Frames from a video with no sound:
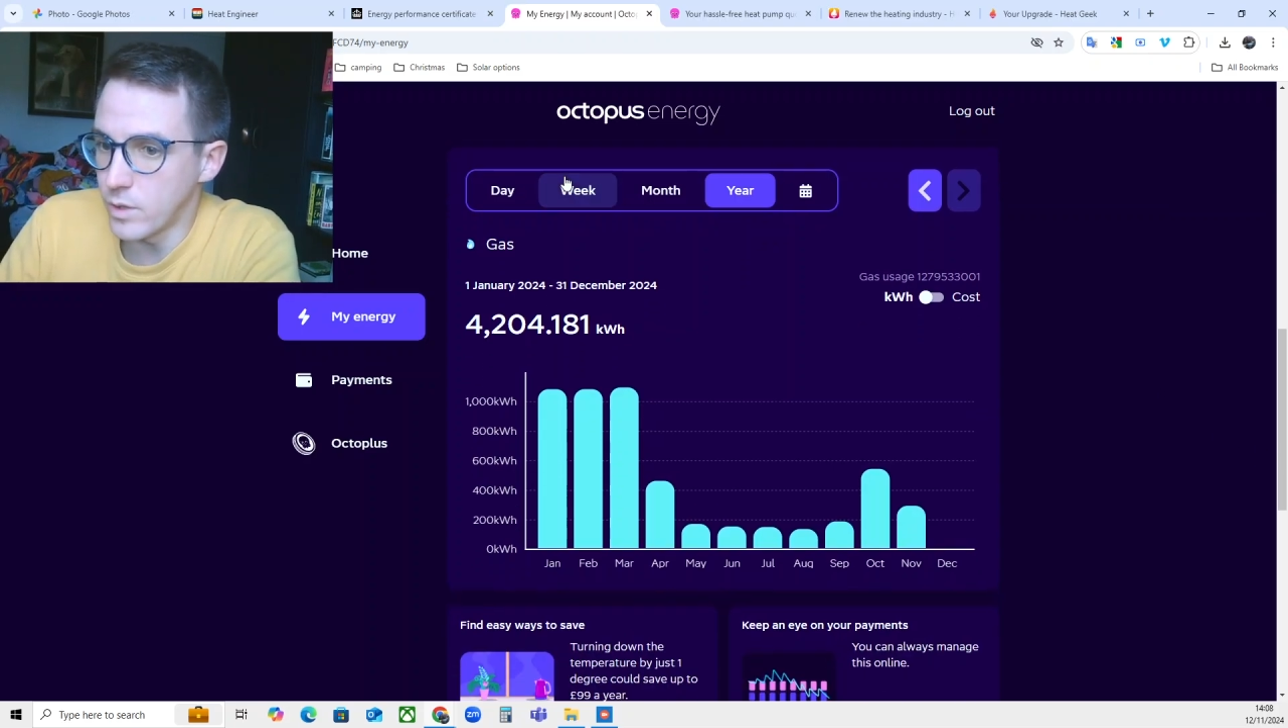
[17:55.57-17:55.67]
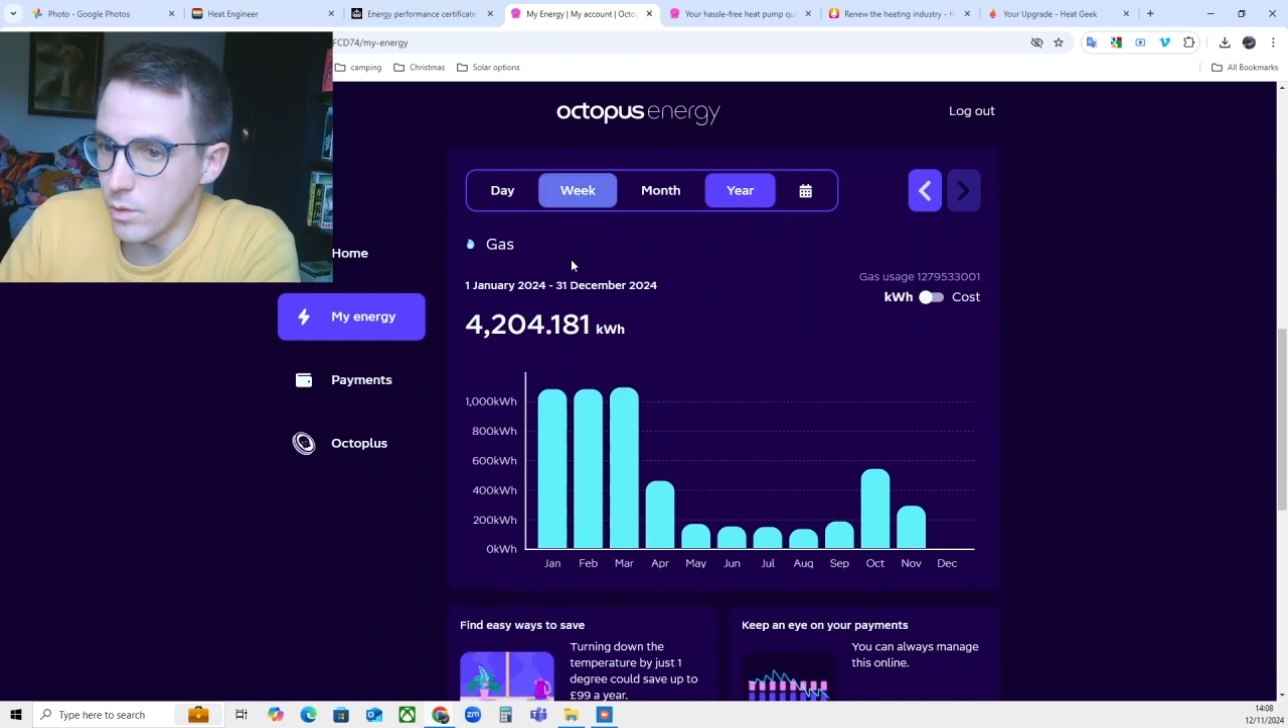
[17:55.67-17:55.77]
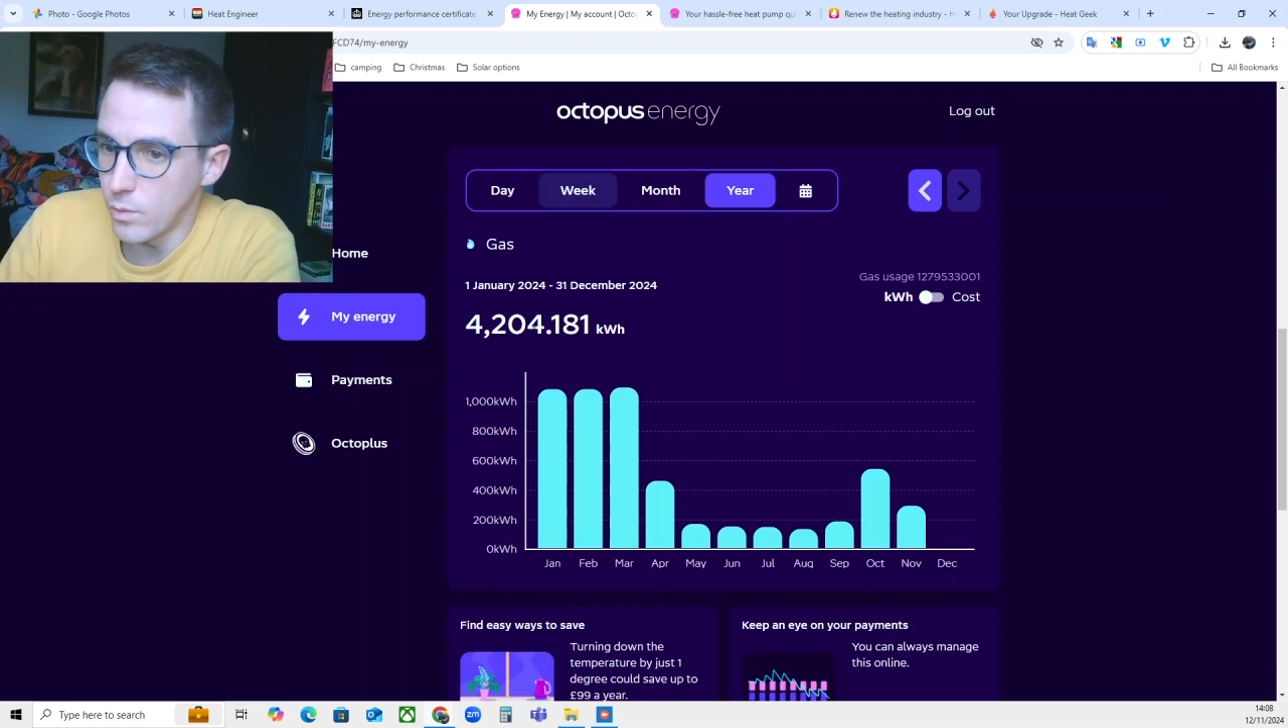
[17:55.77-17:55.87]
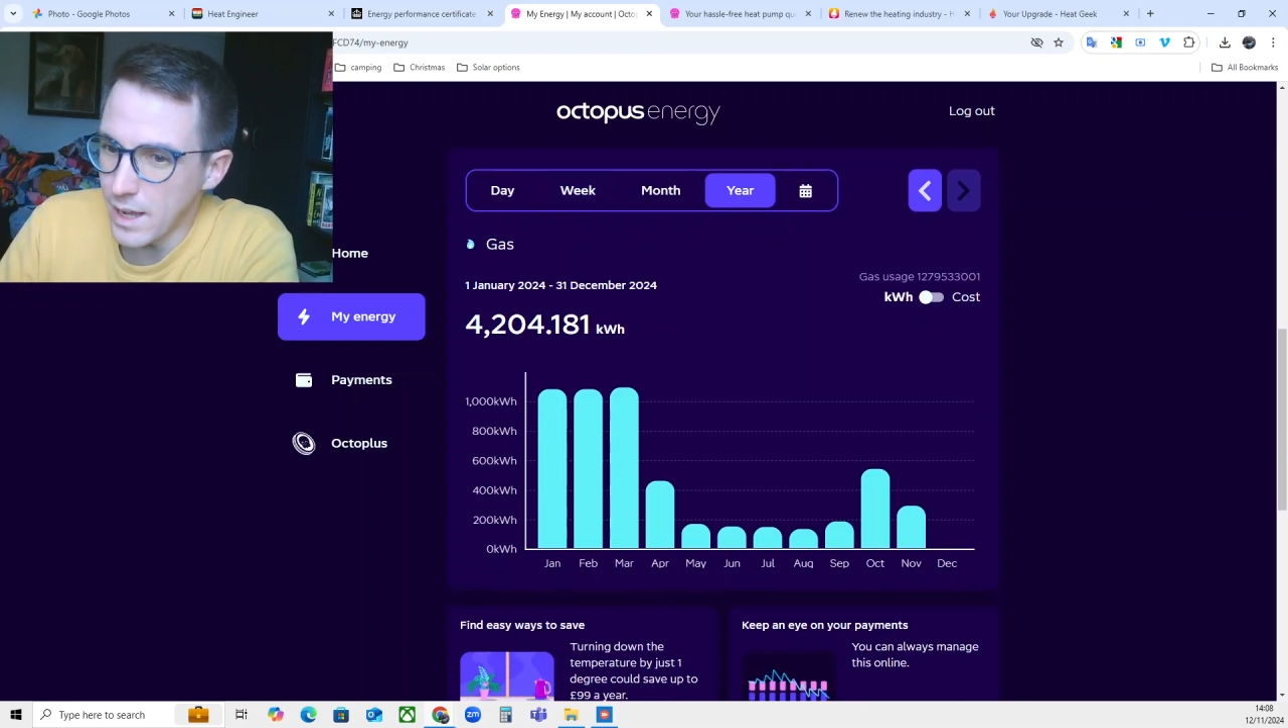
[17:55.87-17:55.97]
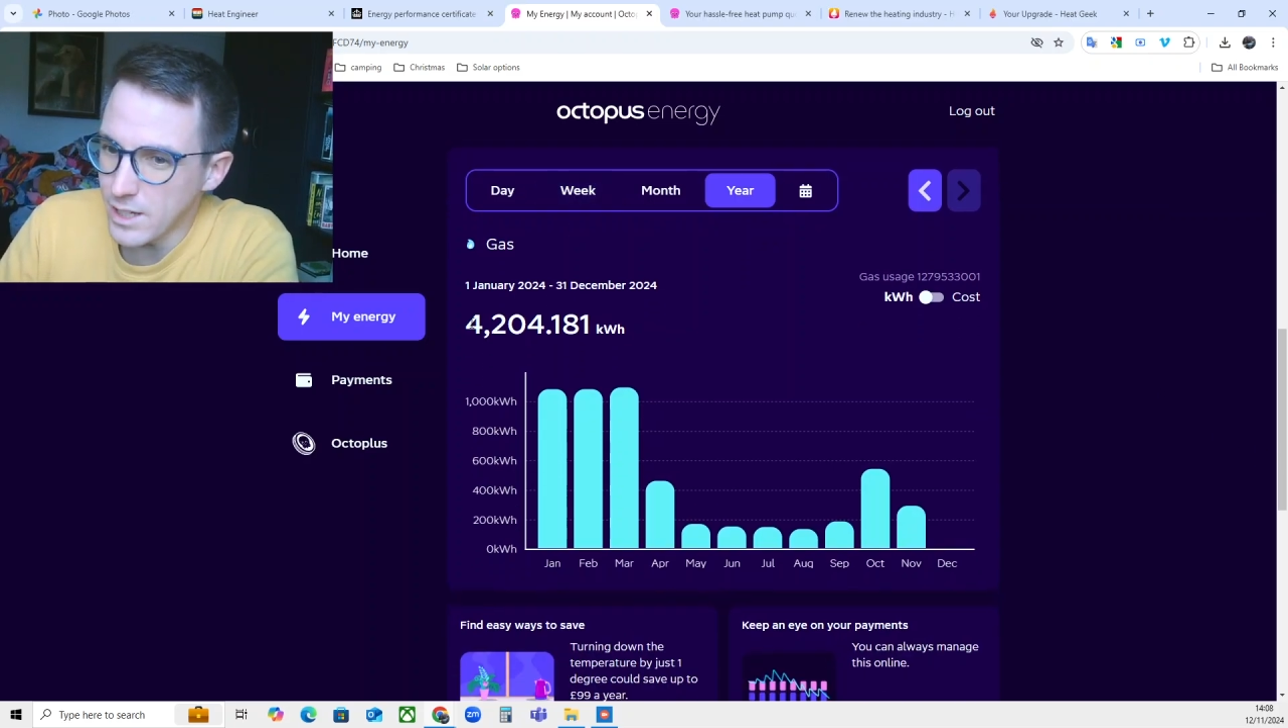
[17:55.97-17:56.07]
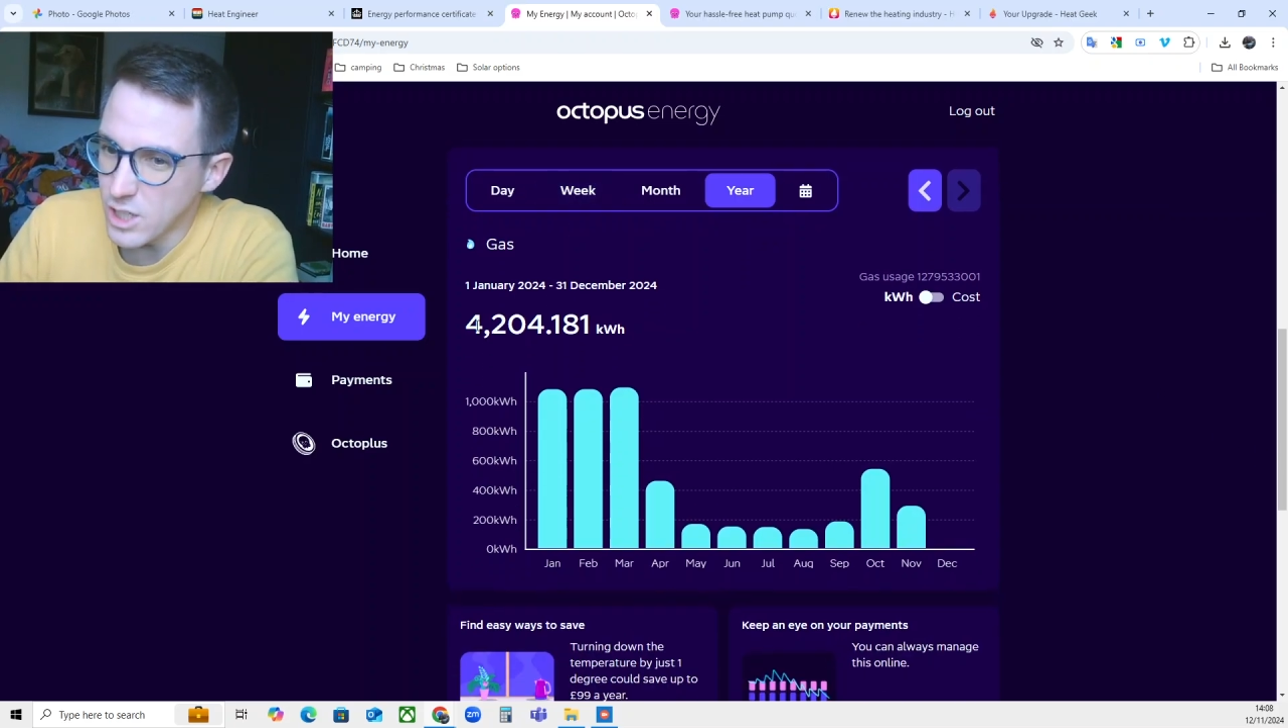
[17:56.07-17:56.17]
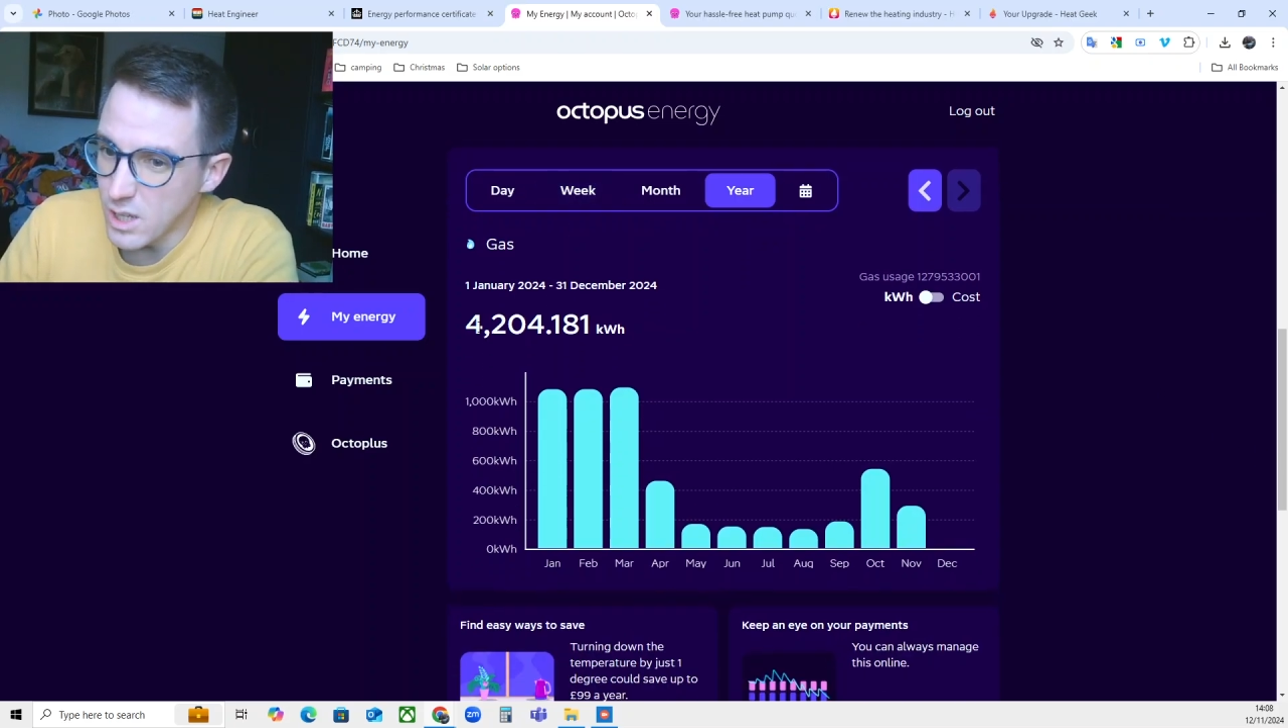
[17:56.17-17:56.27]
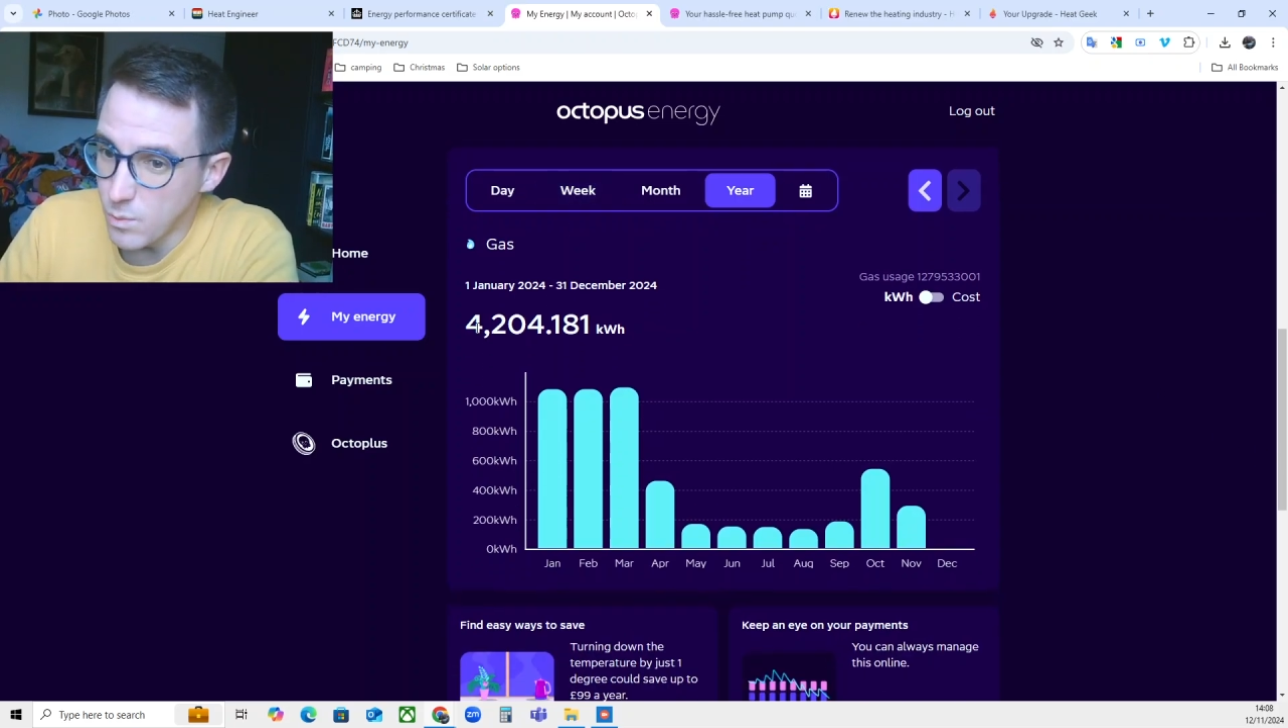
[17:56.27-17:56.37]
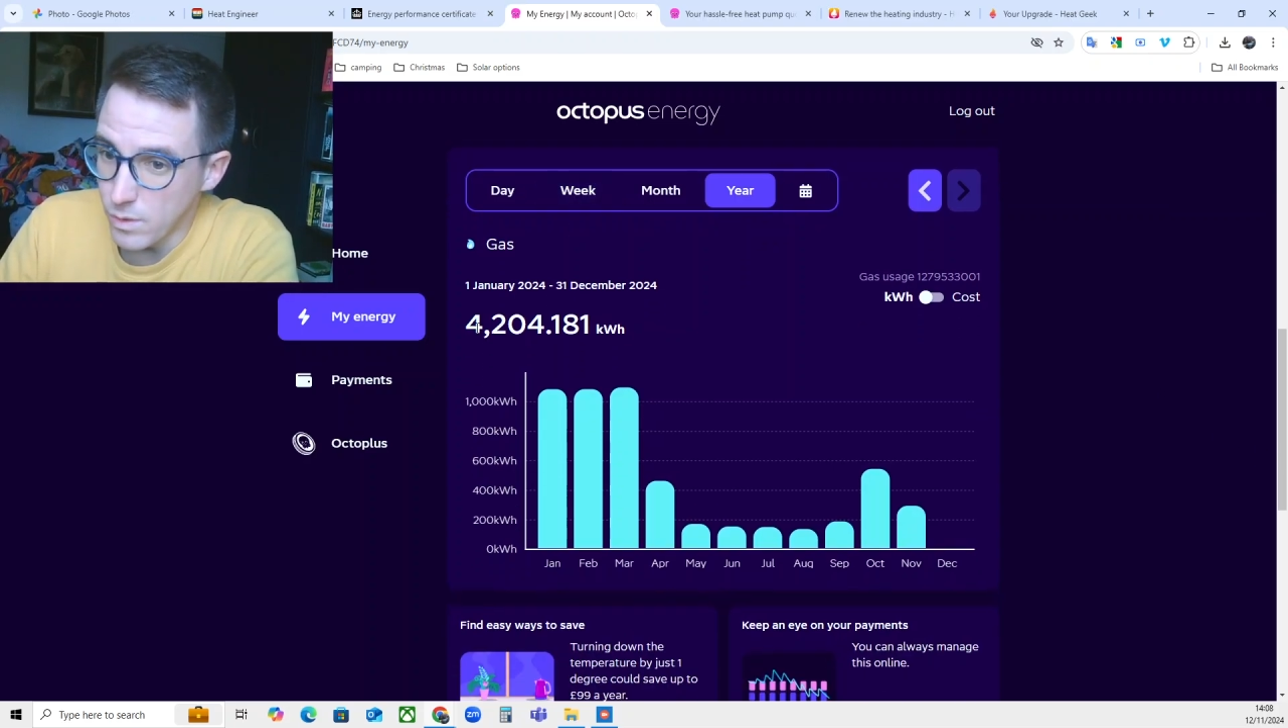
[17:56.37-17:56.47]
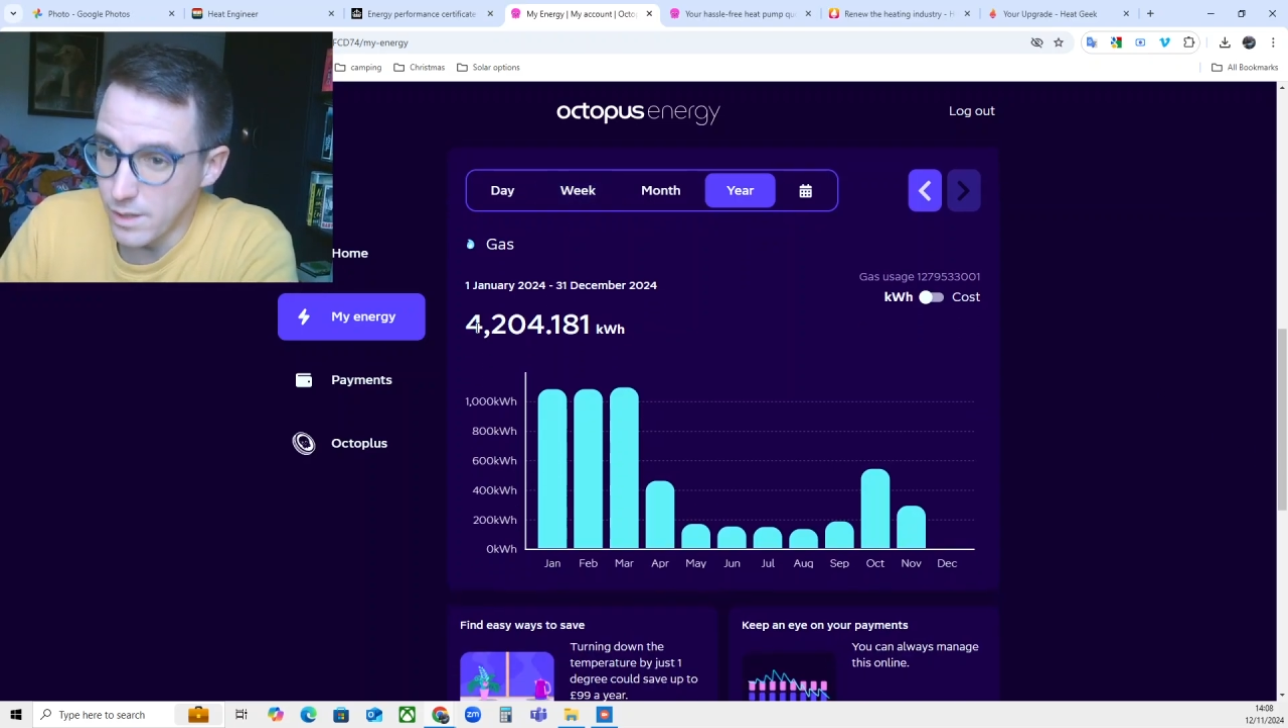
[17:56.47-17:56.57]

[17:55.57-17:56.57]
so actually